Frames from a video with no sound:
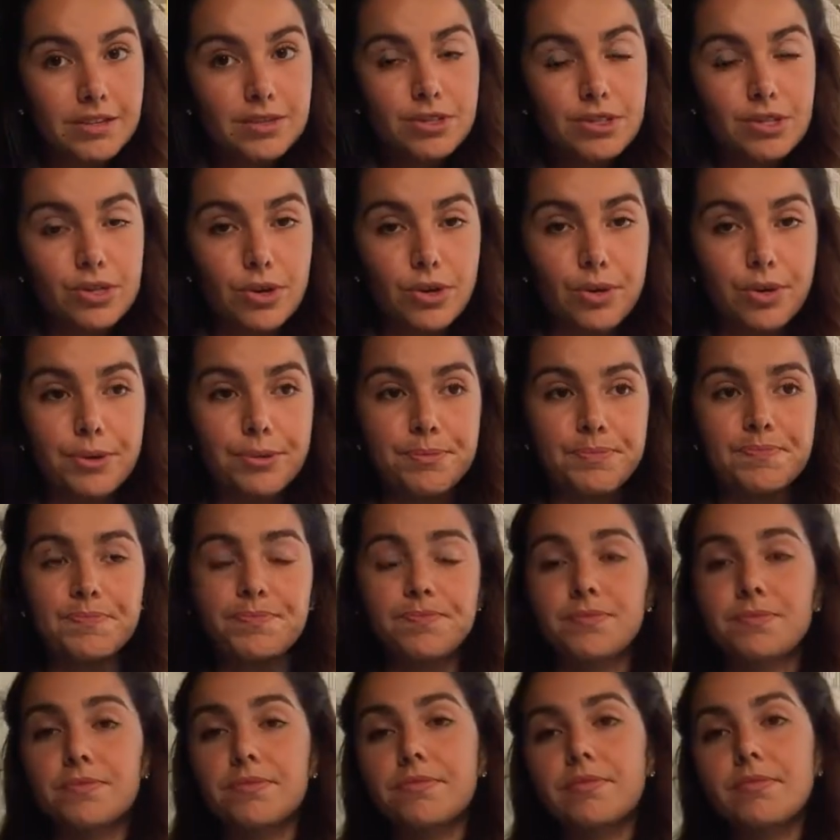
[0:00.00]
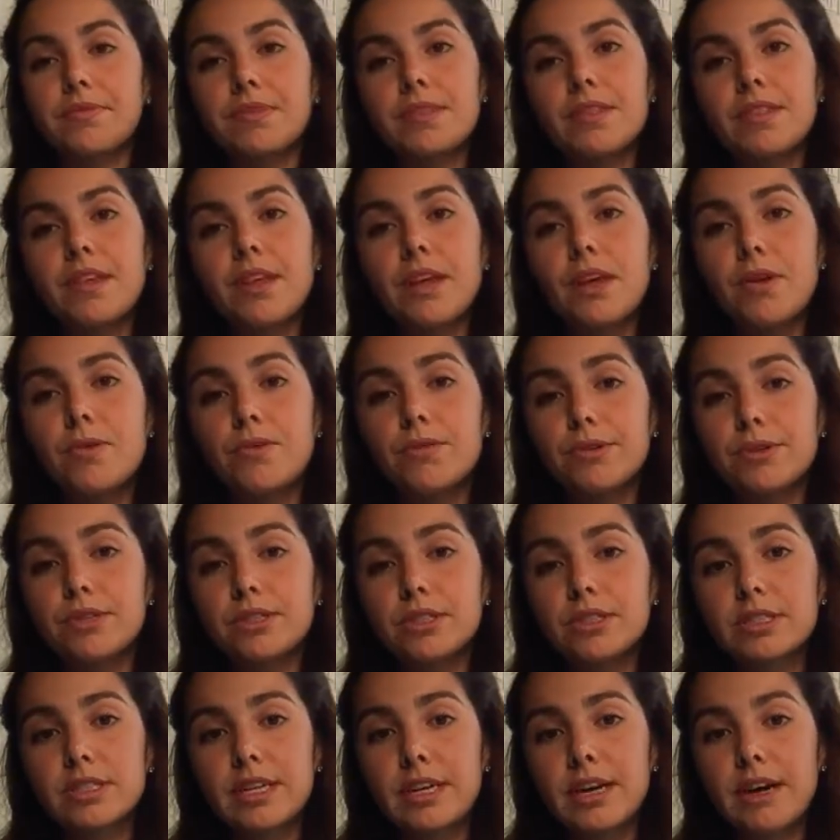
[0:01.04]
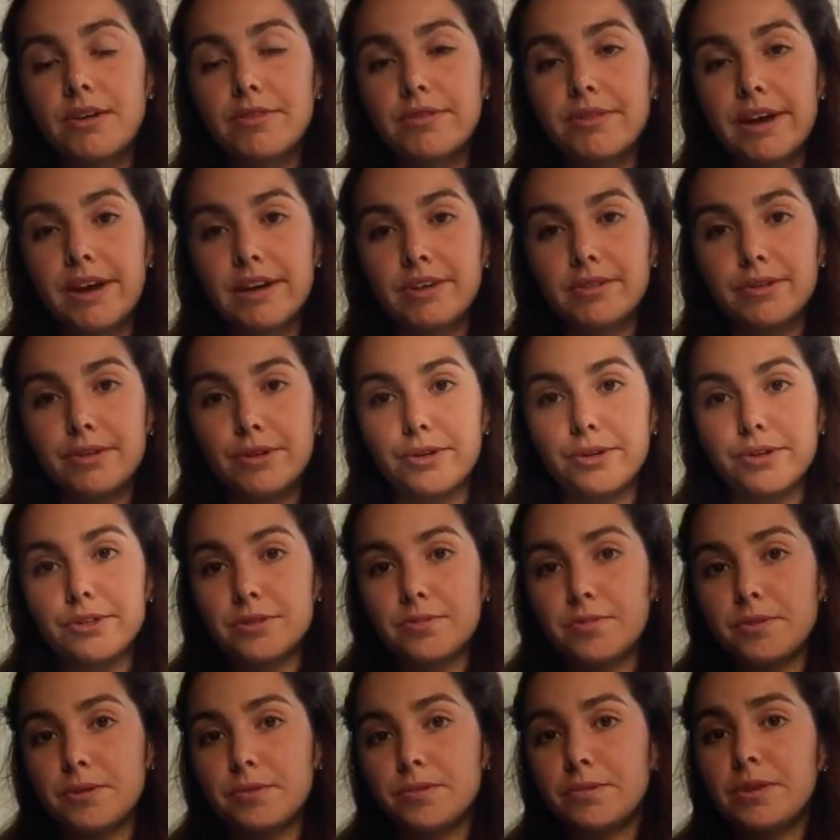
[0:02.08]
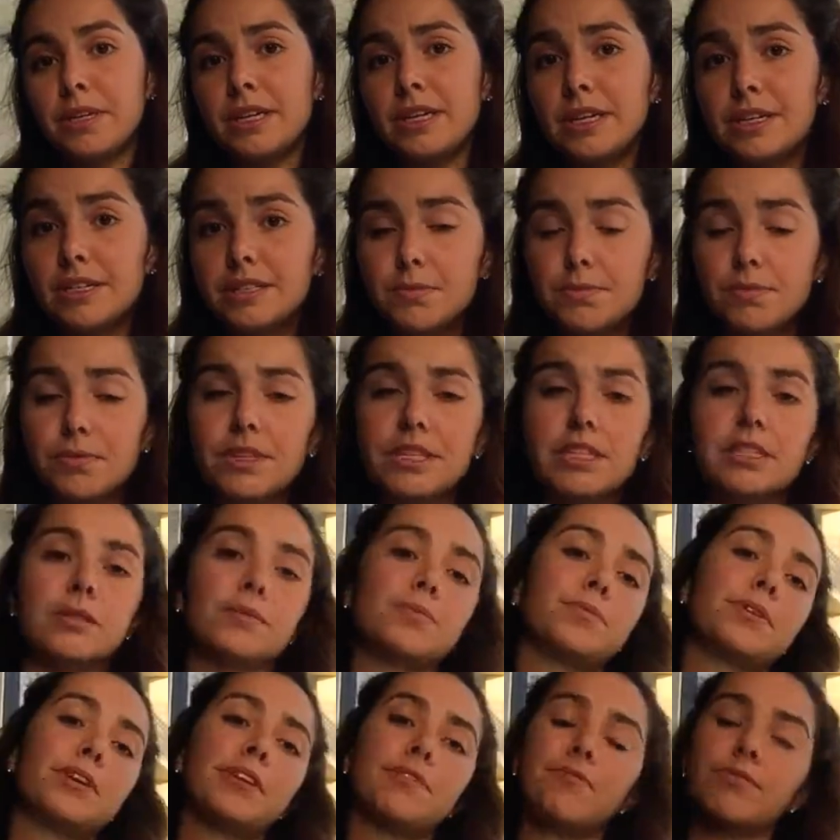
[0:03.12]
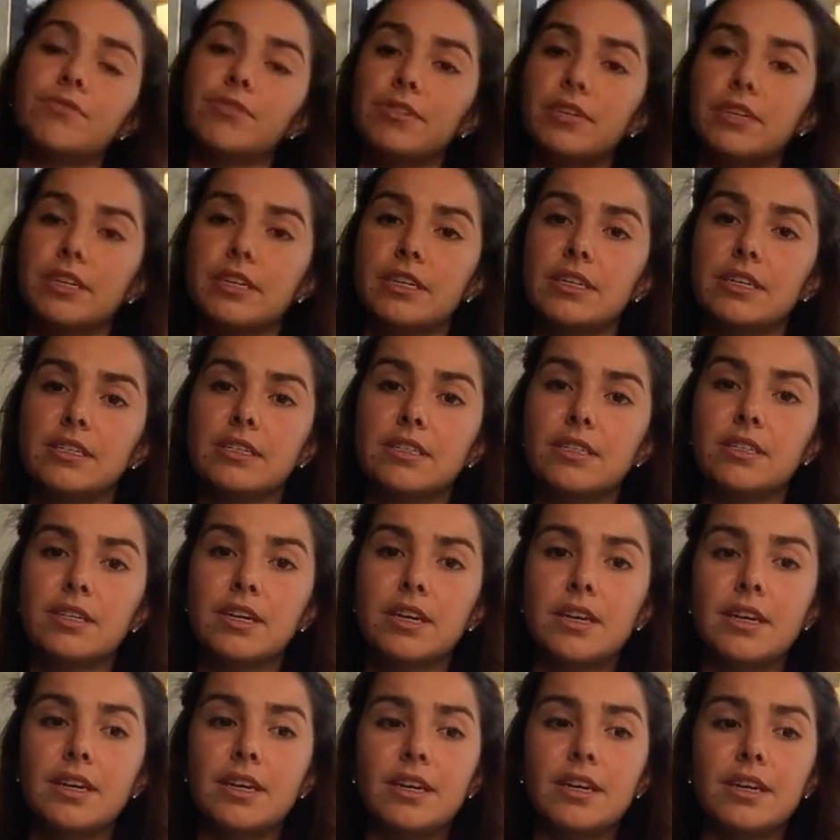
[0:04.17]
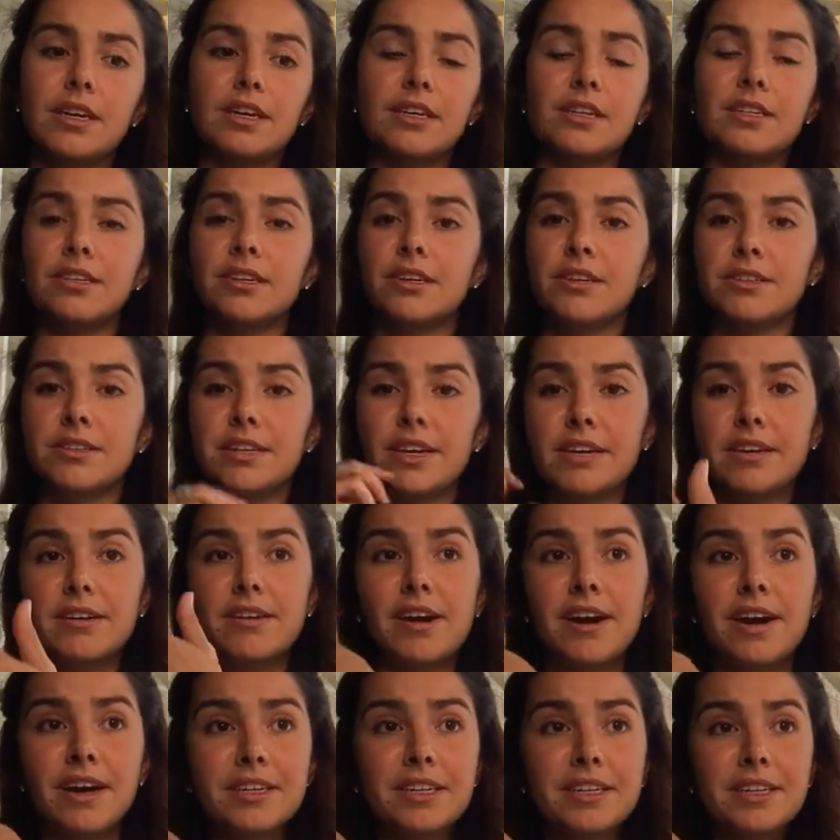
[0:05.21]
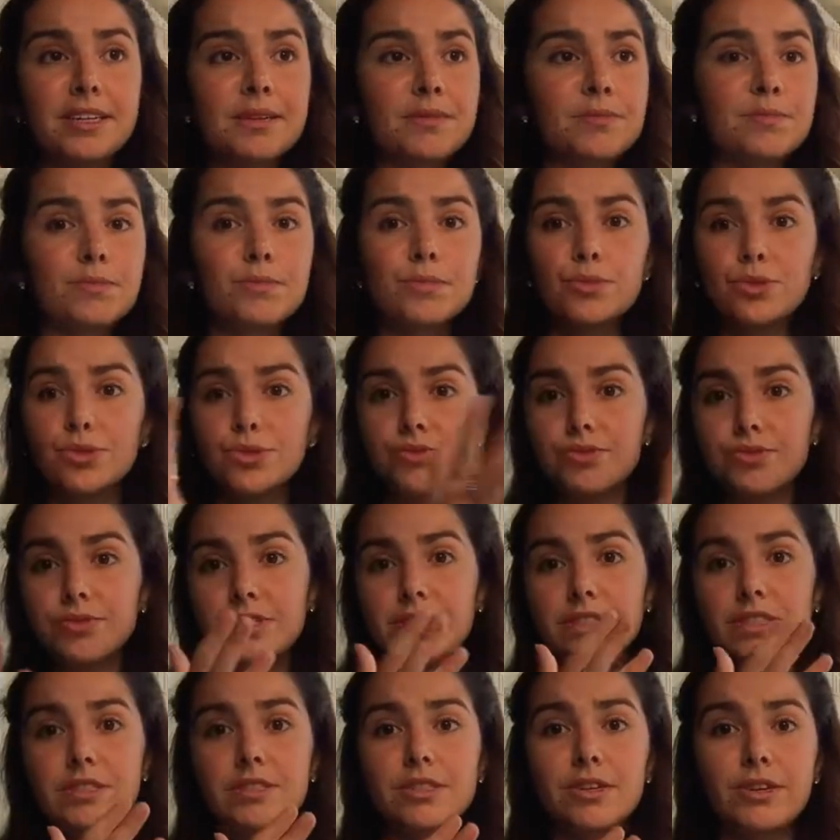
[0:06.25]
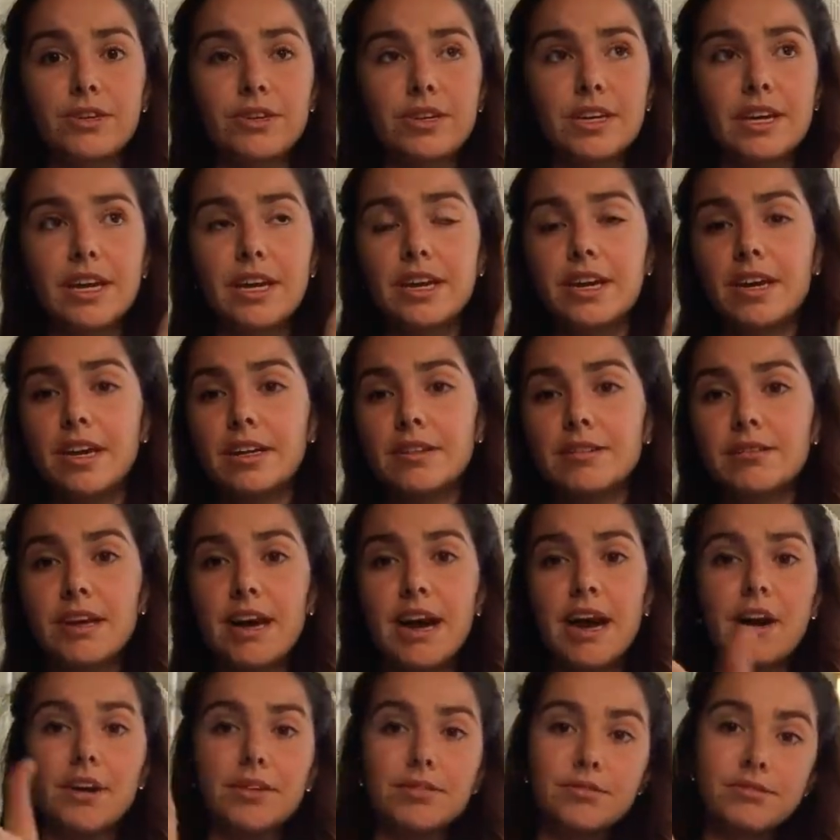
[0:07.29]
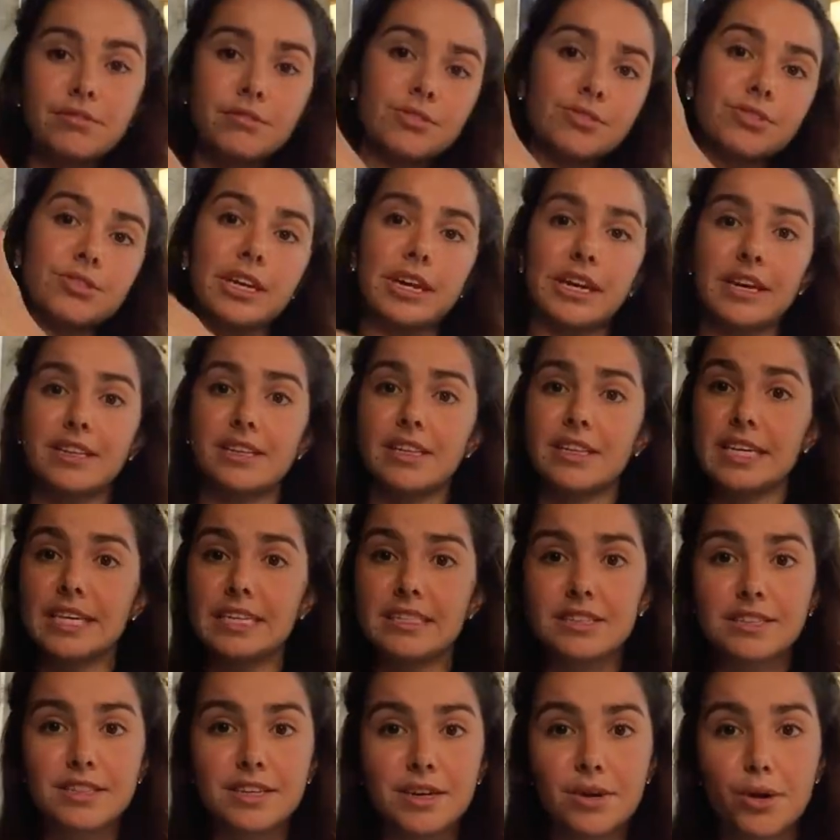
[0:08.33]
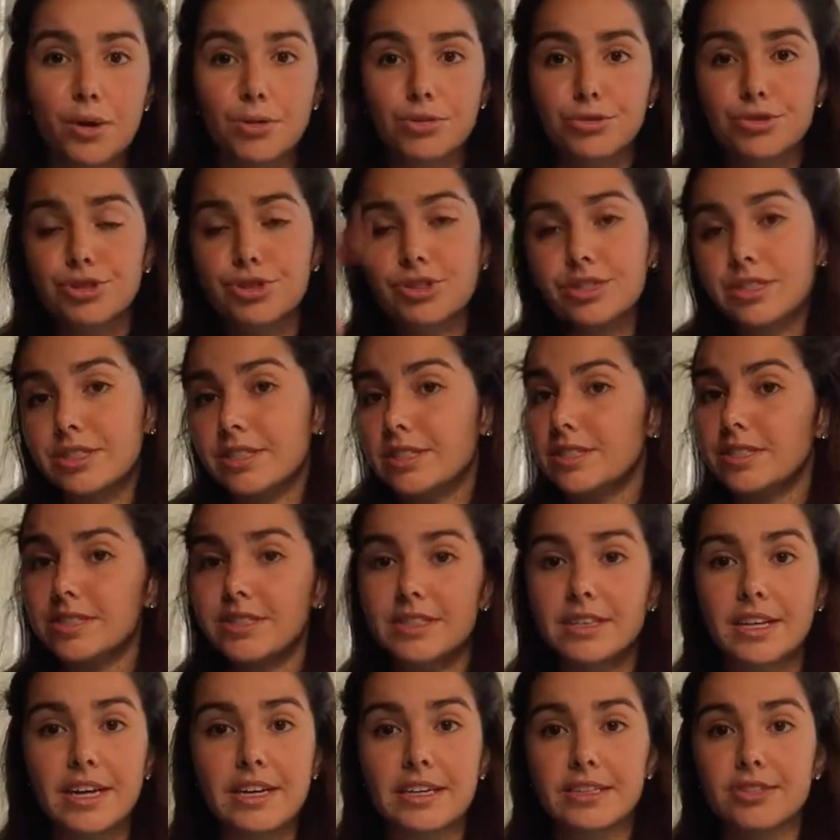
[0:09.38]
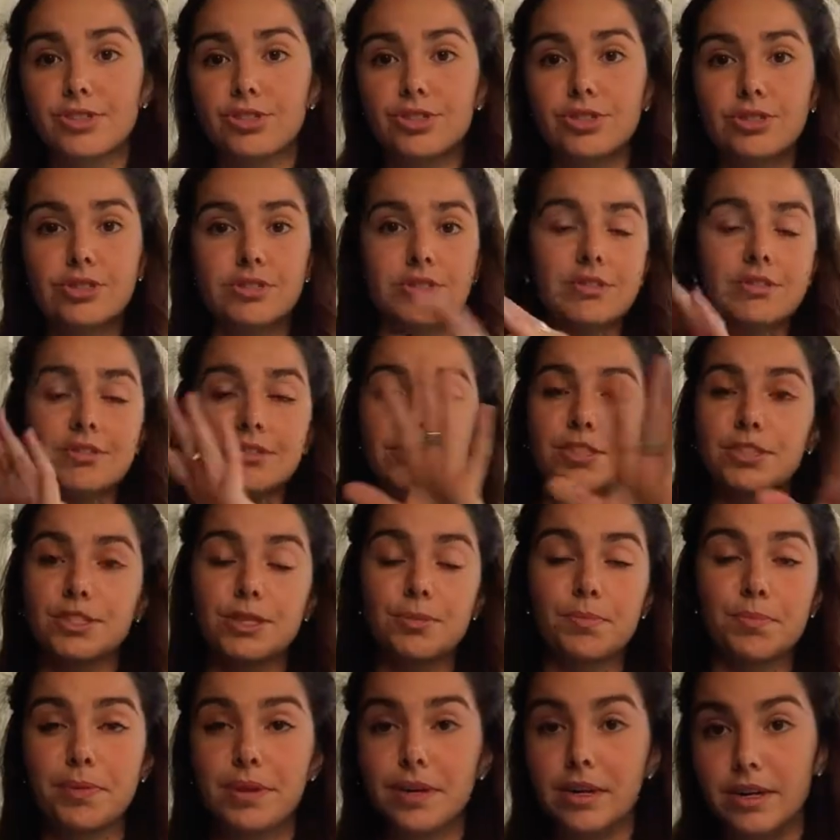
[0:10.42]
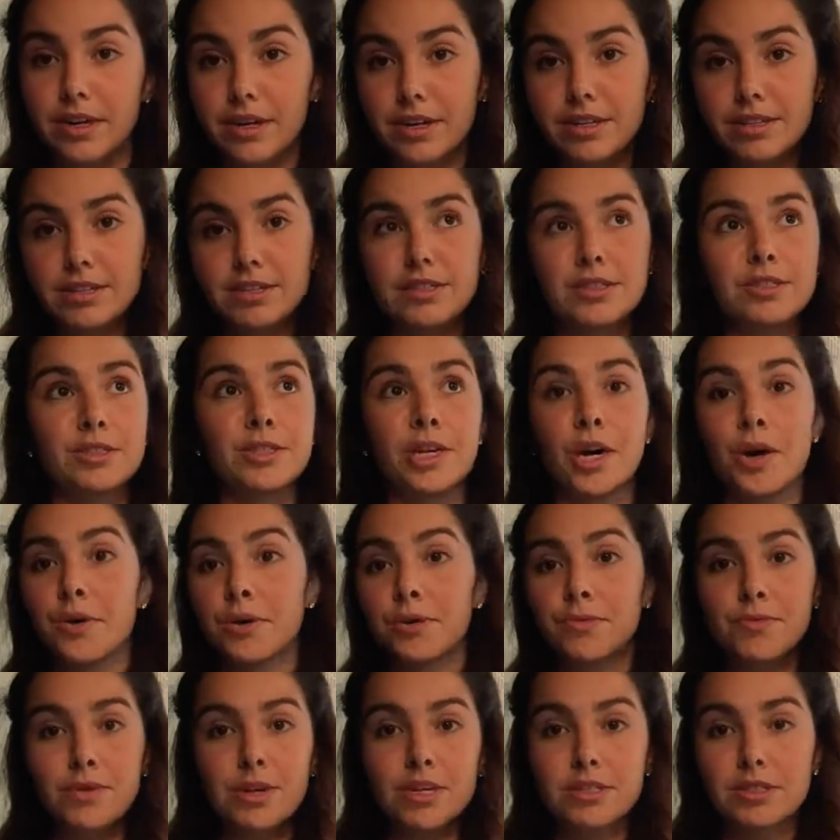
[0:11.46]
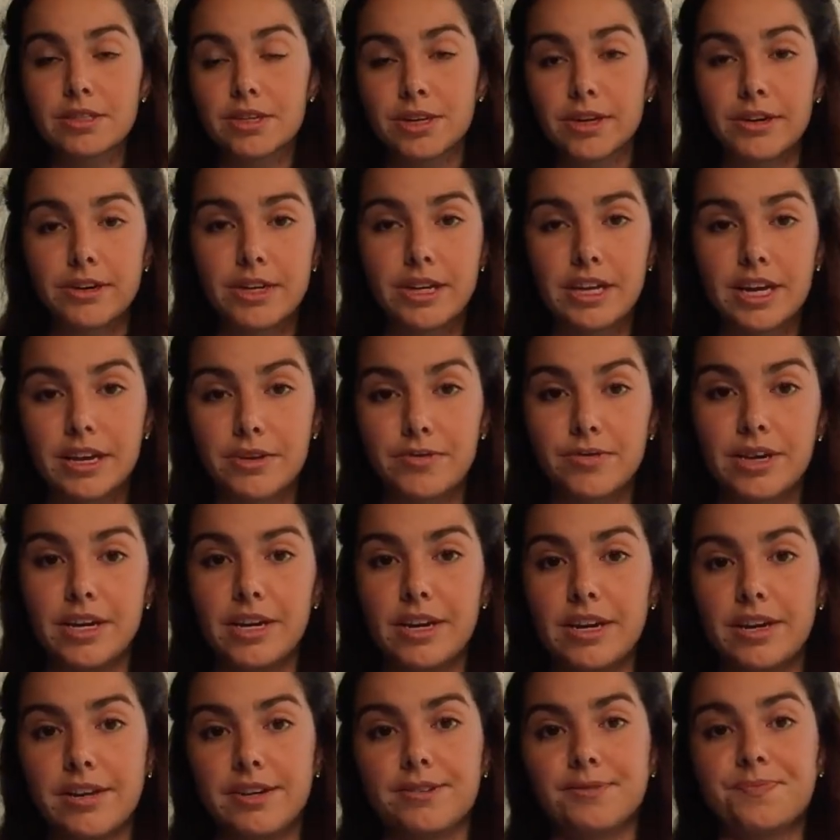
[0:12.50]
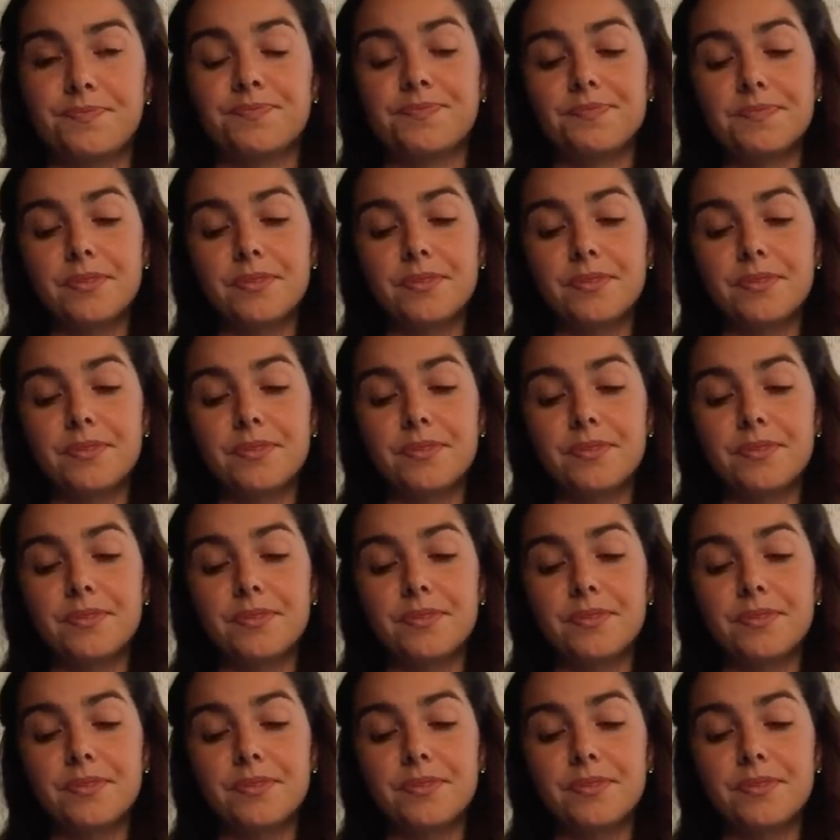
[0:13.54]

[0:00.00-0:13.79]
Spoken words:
So we'll see how that goes. But please, please pray for us, you know, and that God like moves this hurricane out to the Atlantic Ocean and like just disappear, because no one wants a hurricane right now.